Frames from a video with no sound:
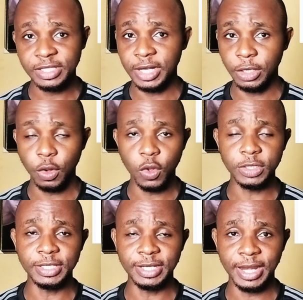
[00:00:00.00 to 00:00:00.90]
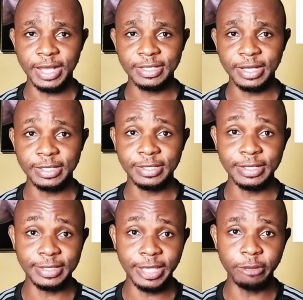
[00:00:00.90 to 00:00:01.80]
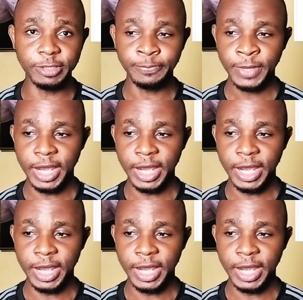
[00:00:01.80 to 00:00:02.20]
three losses in the last six games.